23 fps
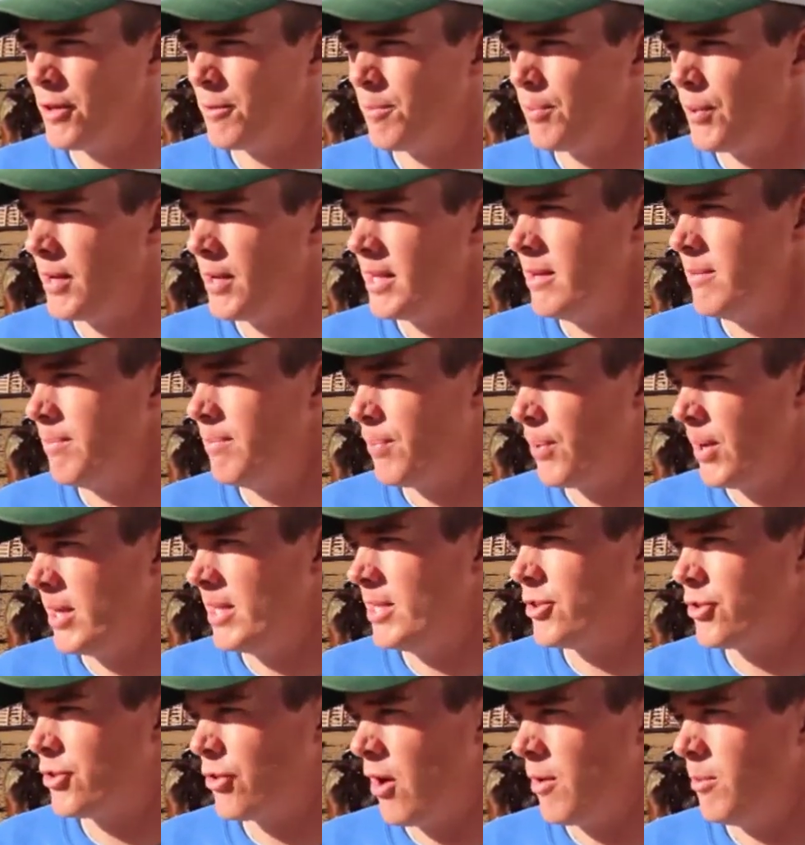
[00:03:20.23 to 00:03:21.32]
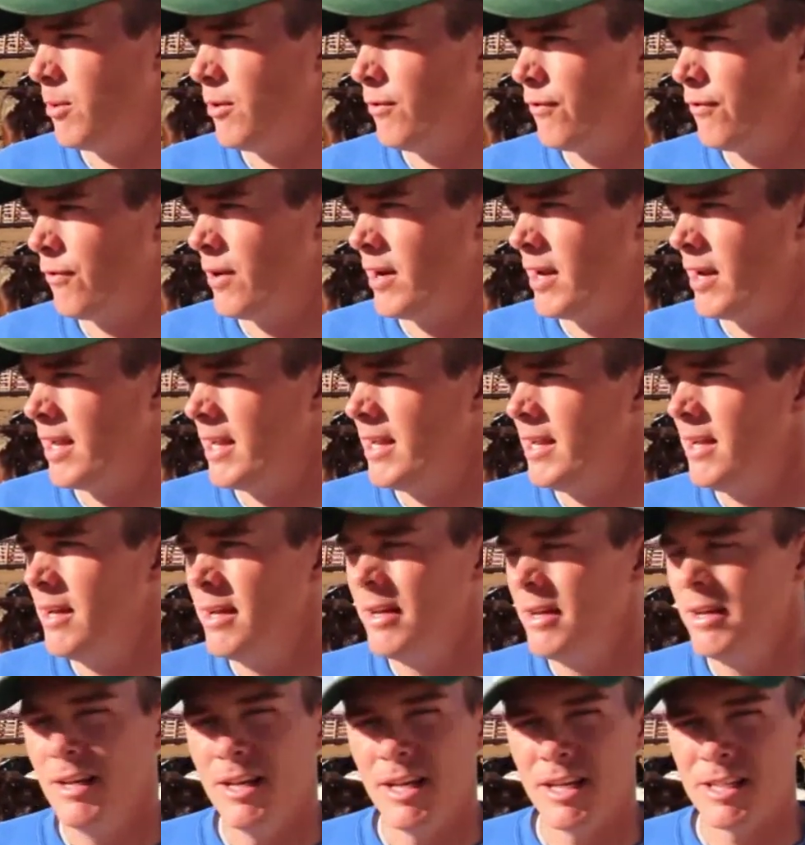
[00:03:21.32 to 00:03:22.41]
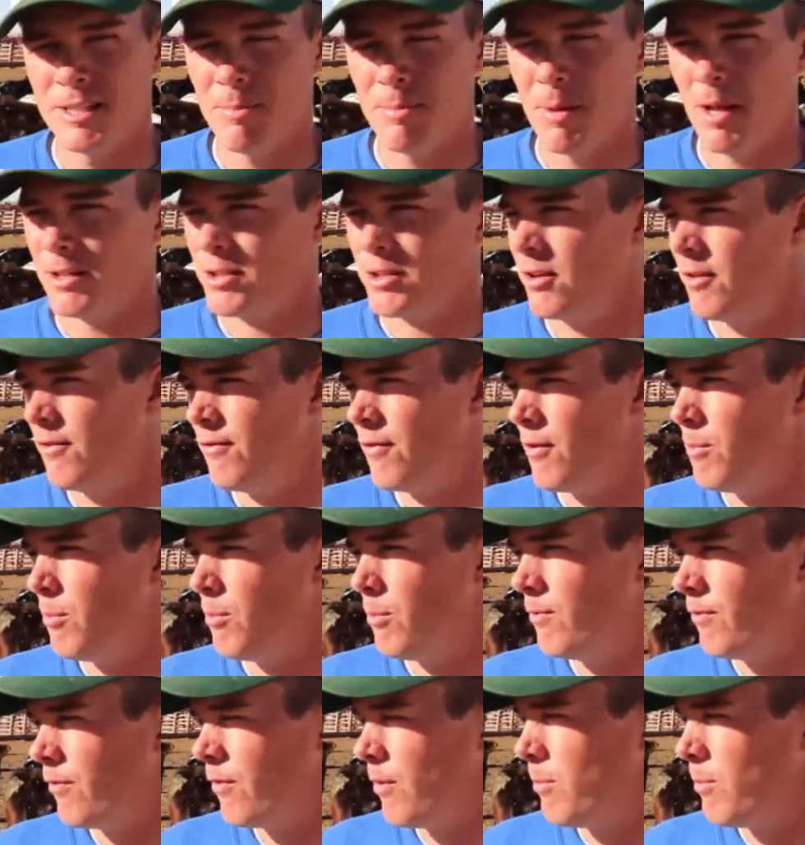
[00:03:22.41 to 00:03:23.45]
They're pretty trouble free, especially from